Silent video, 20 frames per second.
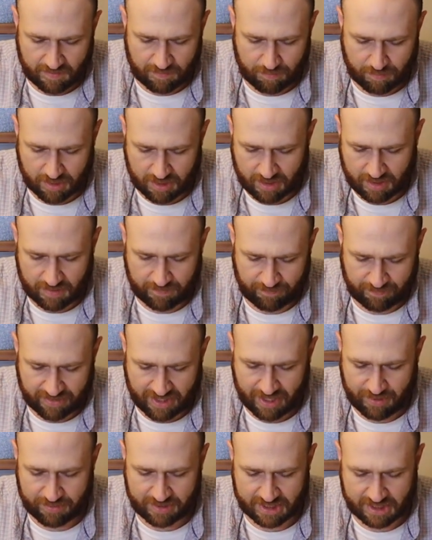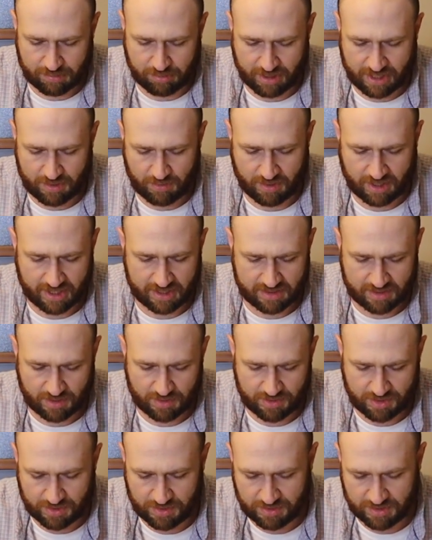But that would explain why it's so
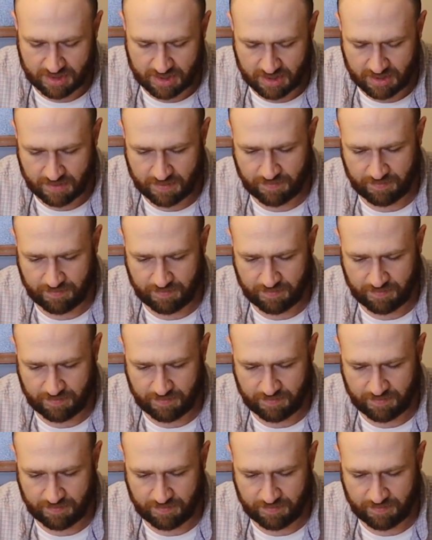juicy.